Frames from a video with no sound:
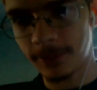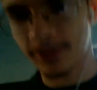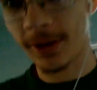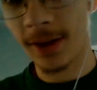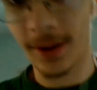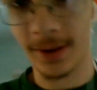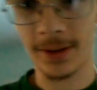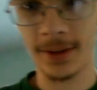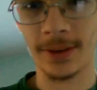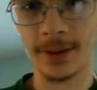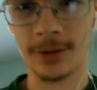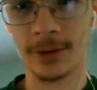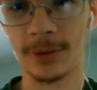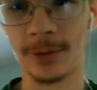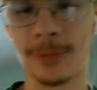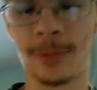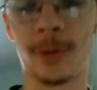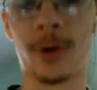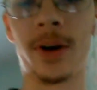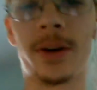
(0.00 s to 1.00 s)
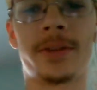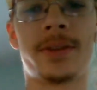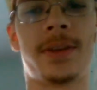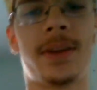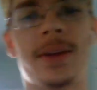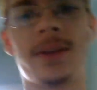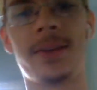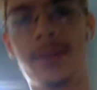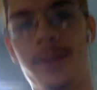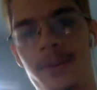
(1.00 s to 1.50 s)
I'm talking those
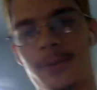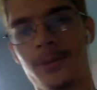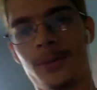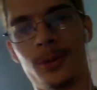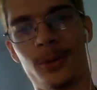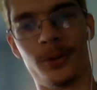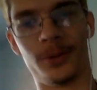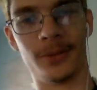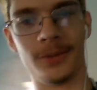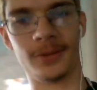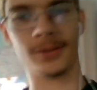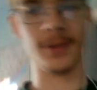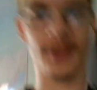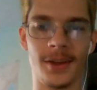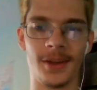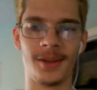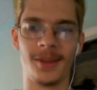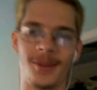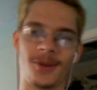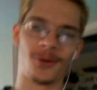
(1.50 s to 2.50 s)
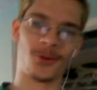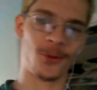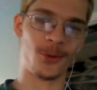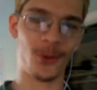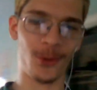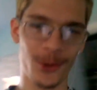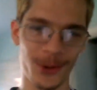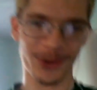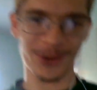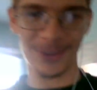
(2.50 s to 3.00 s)
14-year-olds. They're
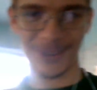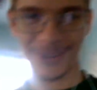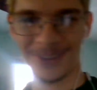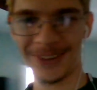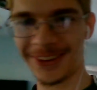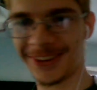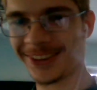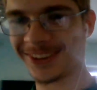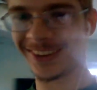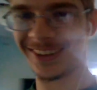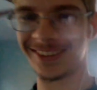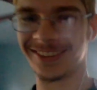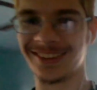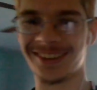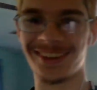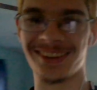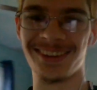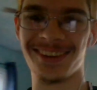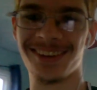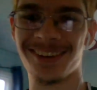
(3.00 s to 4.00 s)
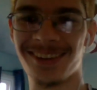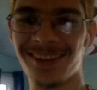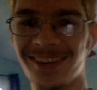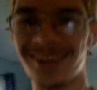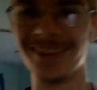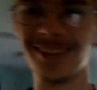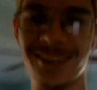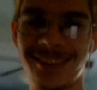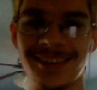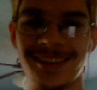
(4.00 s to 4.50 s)
cooler than the
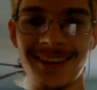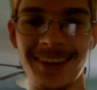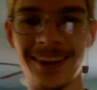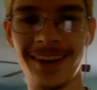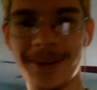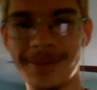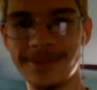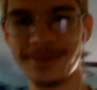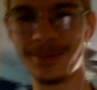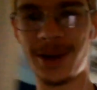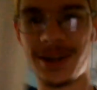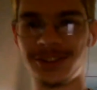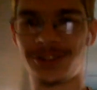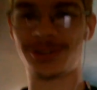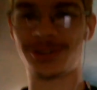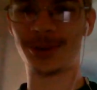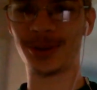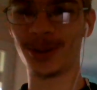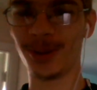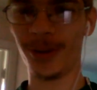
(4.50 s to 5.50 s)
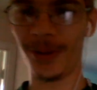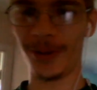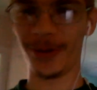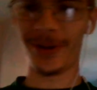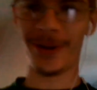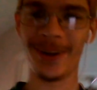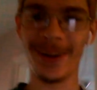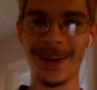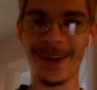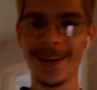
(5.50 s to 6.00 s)
13-year-olds. Much
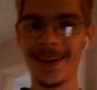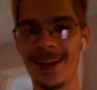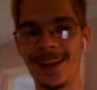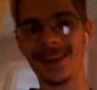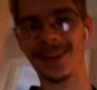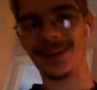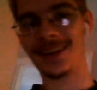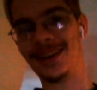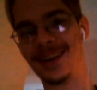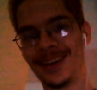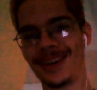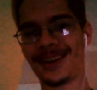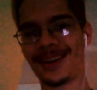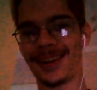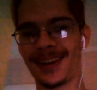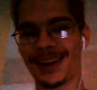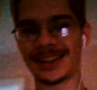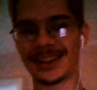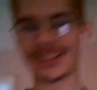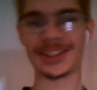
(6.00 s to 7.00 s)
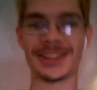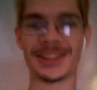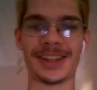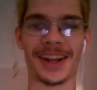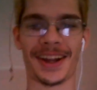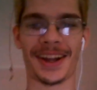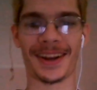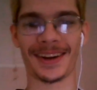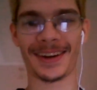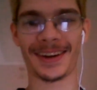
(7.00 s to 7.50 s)
cooler. And they know their
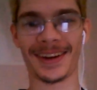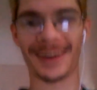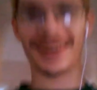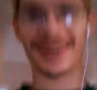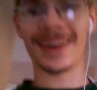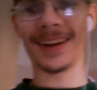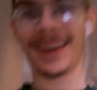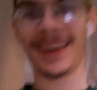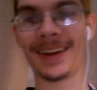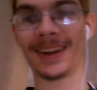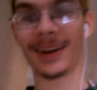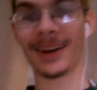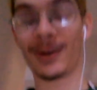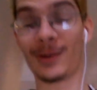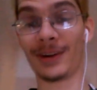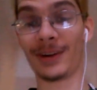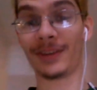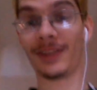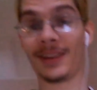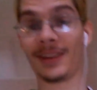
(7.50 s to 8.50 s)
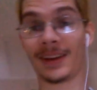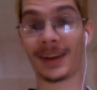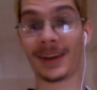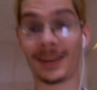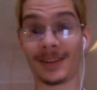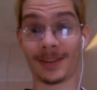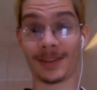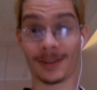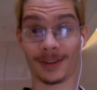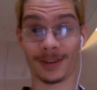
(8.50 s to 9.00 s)
shit. You know, once you
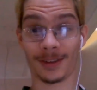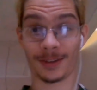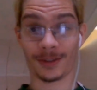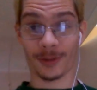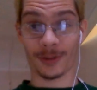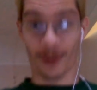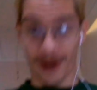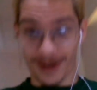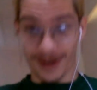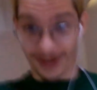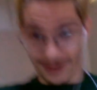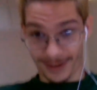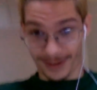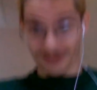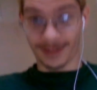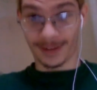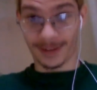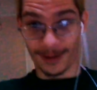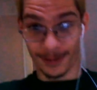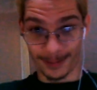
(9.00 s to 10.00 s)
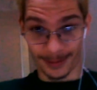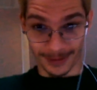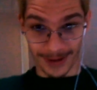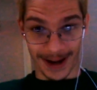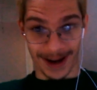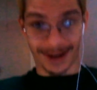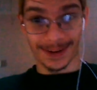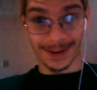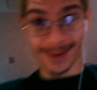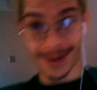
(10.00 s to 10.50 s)
get to your 20s, you're
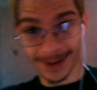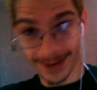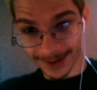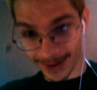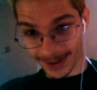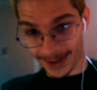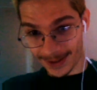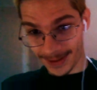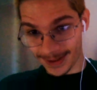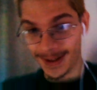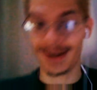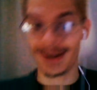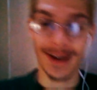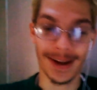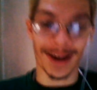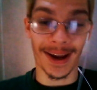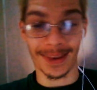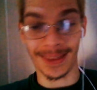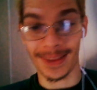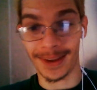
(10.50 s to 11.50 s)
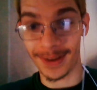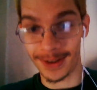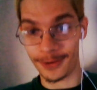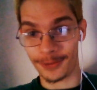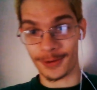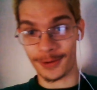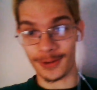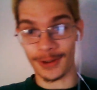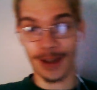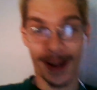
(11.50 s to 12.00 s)
practically at the end
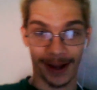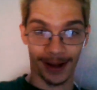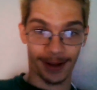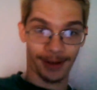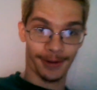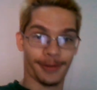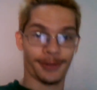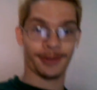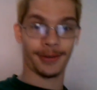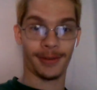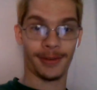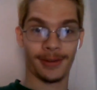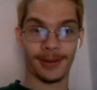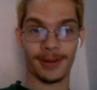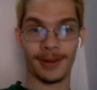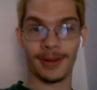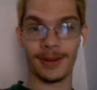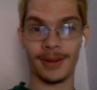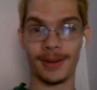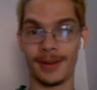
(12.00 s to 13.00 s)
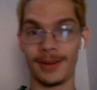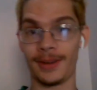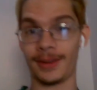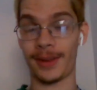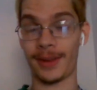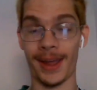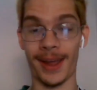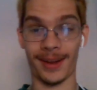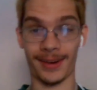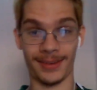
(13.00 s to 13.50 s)
of your life.
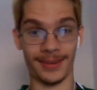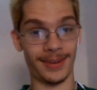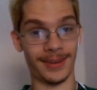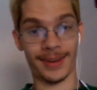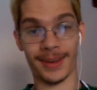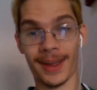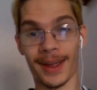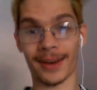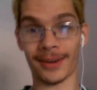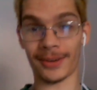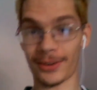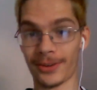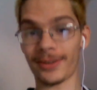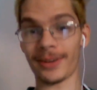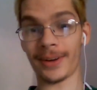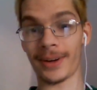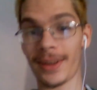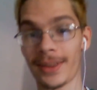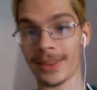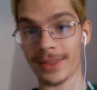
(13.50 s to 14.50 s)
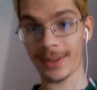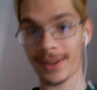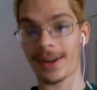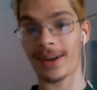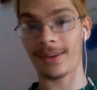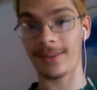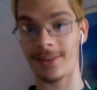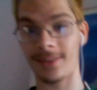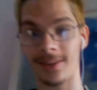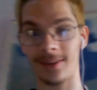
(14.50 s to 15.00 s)
You can't do anything
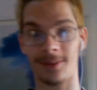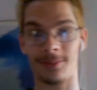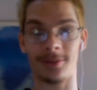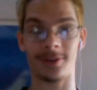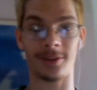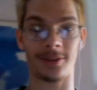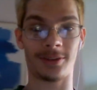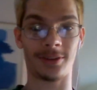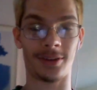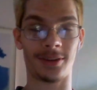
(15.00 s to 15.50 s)
after them. You're